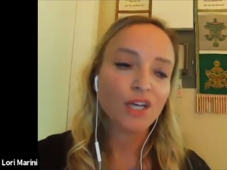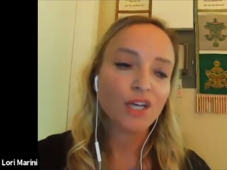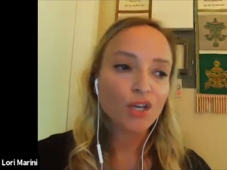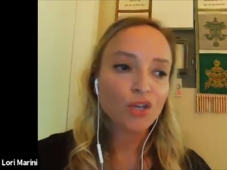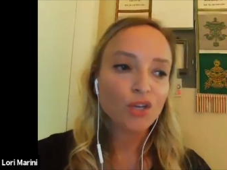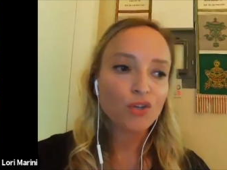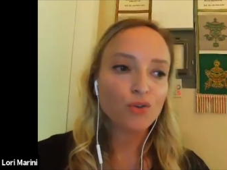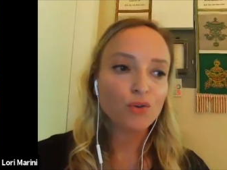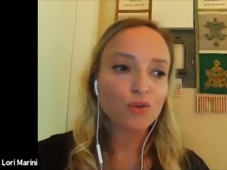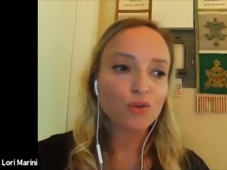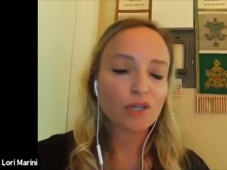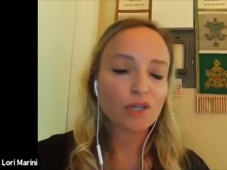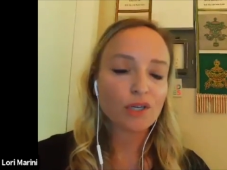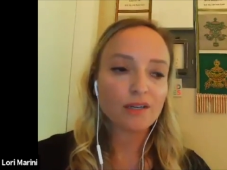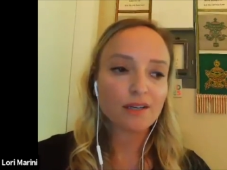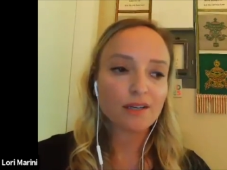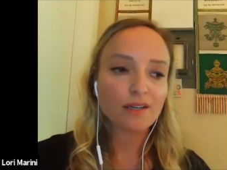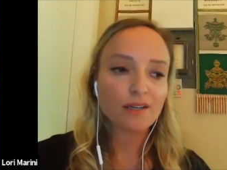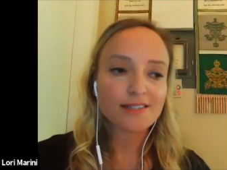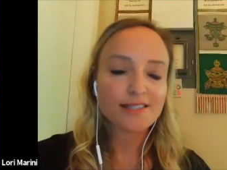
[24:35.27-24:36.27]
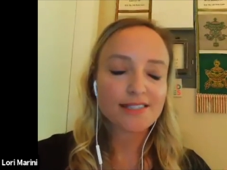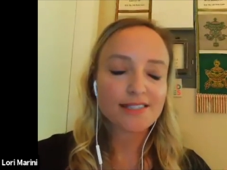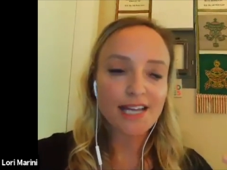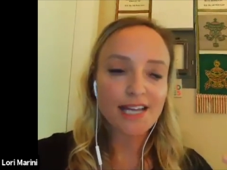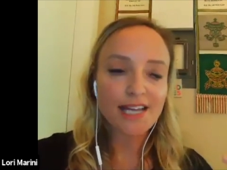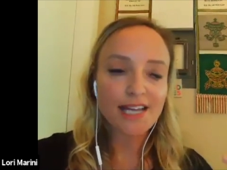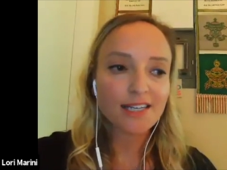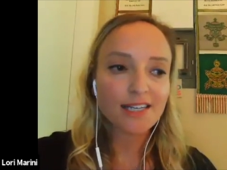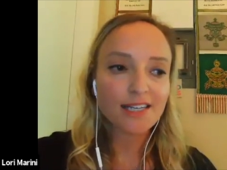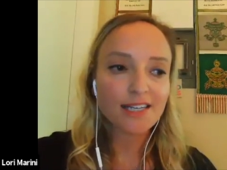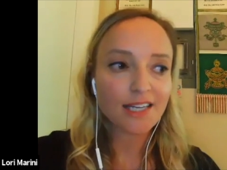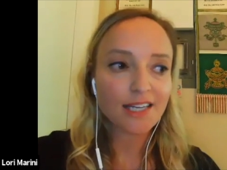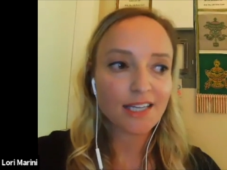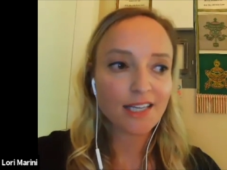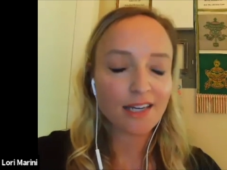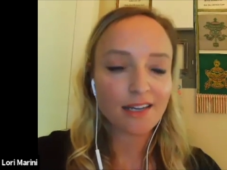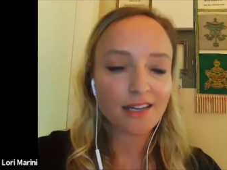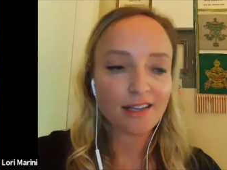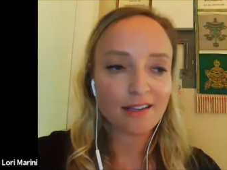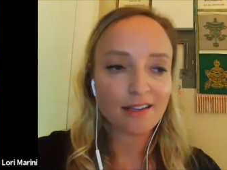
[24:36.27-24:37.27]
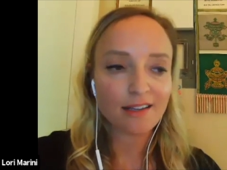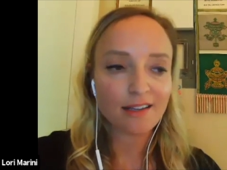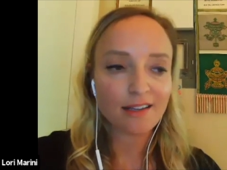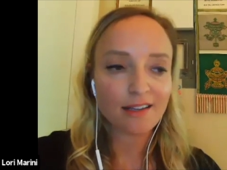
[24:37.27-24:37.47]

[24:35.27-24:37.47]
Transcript: You can, standing in